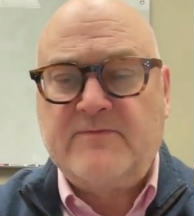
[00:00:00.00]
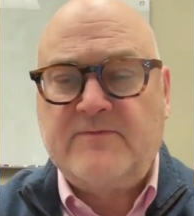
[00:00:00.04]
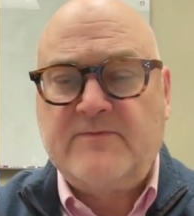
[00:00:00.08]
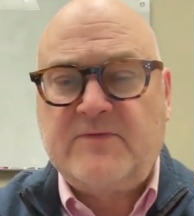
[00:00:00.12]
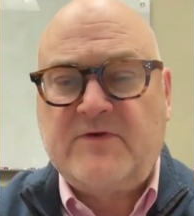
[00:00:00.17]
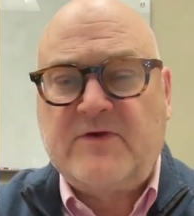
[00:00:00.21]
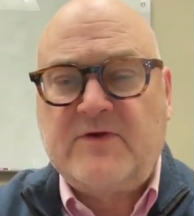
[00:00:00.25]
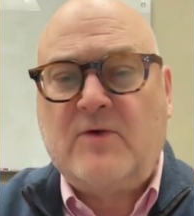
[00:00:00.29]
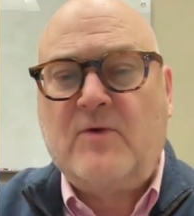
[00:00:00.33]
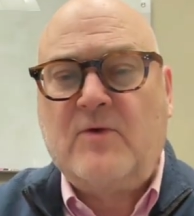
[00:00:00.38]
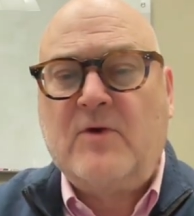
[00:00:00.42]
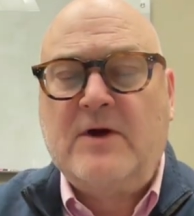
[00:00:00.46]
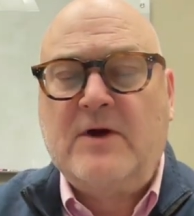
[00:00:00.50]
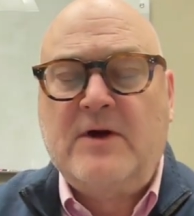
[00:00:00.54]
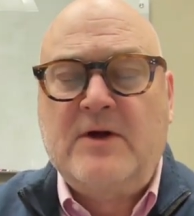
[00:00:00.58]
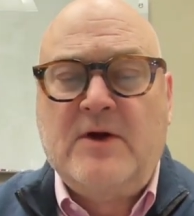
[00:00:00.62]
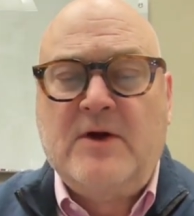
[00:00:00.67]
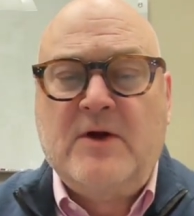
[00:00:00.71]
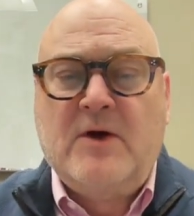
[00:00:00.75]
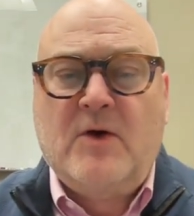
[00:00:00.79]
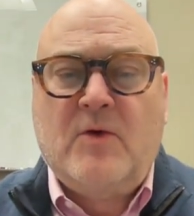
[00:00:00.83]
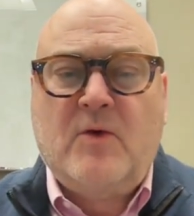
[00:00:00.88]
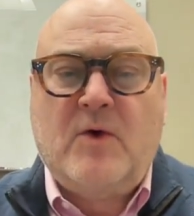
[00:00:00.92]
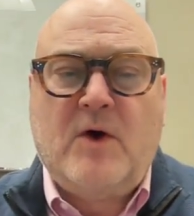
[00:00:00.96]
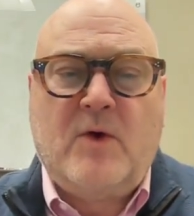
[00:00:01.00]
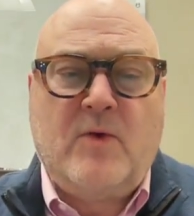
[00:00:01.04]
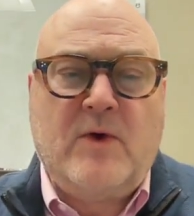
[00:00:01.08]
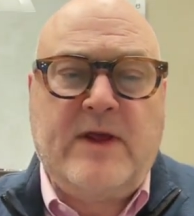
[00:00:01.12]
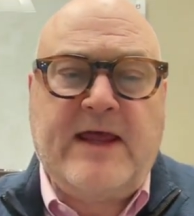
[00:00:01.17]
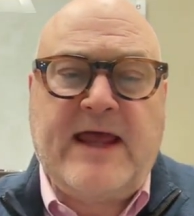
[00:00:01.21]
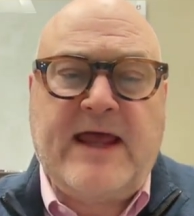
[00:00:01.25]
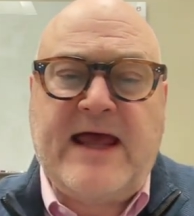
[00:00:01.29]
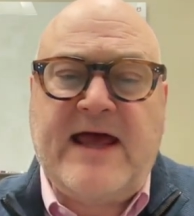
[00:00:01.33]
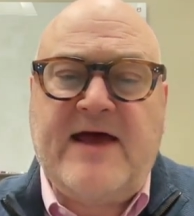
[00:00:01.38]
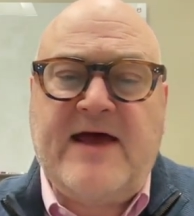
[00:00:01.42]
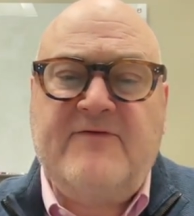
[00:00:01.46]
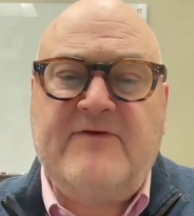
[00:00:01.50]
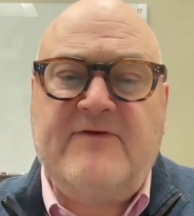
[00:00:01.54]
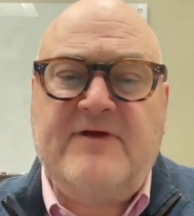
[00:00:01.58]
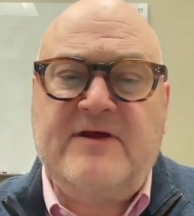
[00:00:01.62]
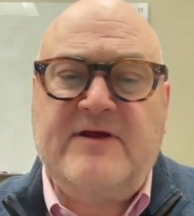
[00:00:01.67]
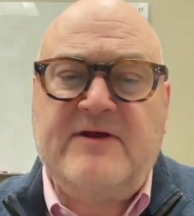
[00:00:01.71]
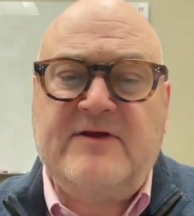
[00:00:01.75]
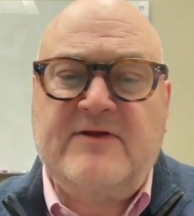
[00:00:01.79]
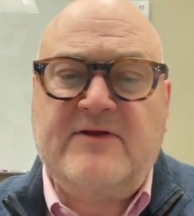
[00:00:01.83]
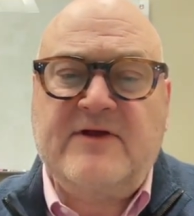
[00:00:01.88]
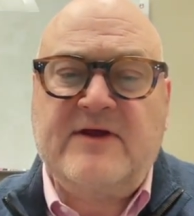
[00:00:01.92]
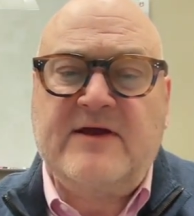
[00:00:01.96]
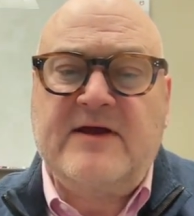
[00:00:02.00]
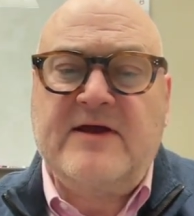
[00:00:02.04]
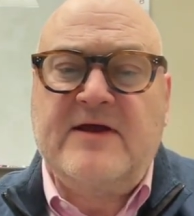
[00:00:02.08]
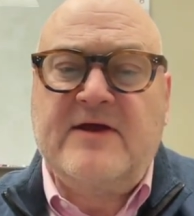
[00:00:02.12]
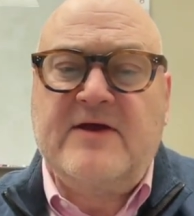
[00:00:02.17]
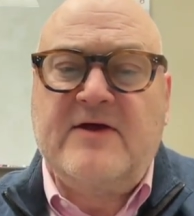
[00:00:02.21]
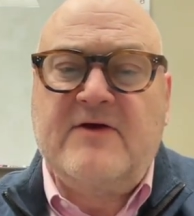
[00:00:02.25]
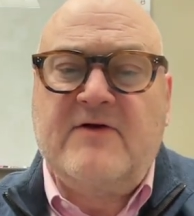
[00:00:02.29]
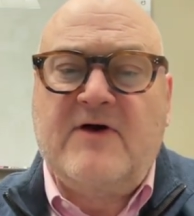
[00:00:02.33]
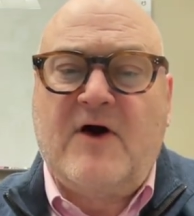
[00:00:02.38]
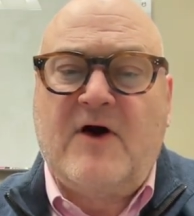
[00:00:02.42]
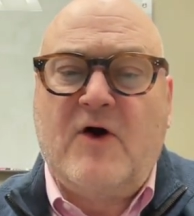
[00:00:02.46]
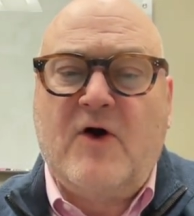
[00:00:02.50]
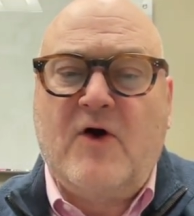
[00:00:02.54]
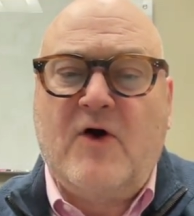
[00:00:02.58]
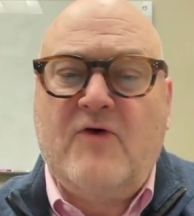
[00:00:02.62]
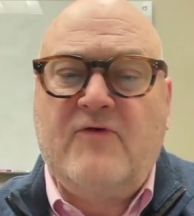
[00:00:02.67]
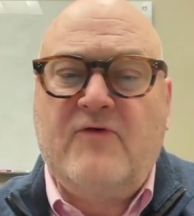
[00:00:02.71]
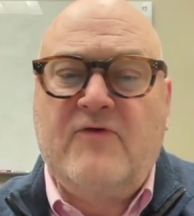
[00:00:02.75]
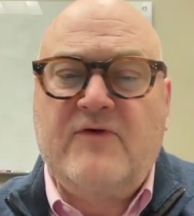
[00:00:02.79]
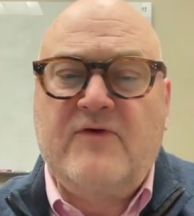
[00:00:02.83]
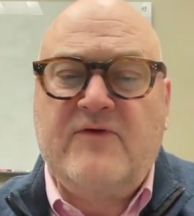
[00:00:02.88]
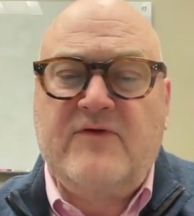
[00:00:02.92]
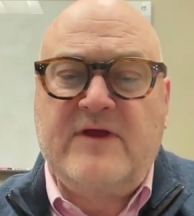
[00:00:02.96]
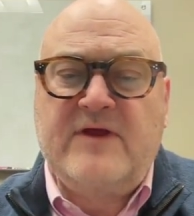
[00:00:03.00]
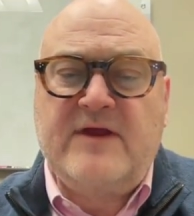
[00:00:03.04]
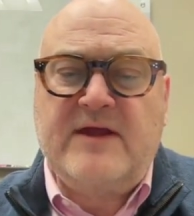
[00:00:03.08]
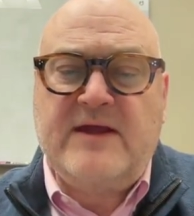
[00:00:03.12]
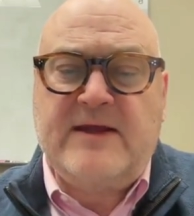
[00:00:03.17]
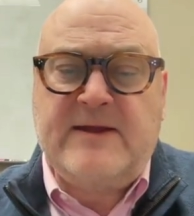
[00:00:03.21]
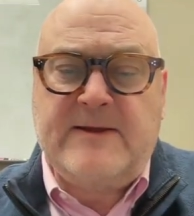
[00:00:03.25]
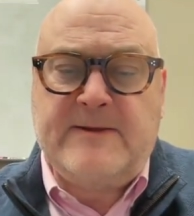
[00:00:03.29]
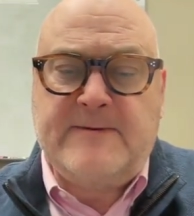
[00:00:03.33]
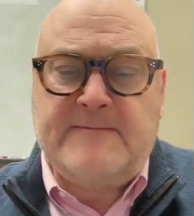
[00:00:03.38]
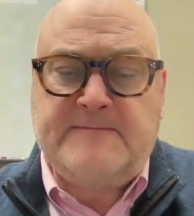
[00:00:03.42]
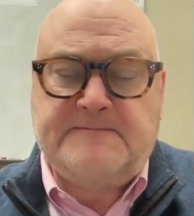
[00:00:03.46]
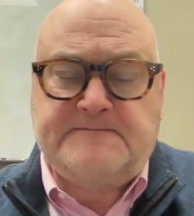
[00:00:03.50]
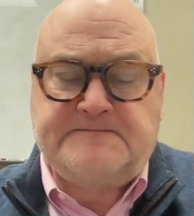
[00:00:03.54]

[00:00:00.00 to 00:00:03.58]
So what we have is over the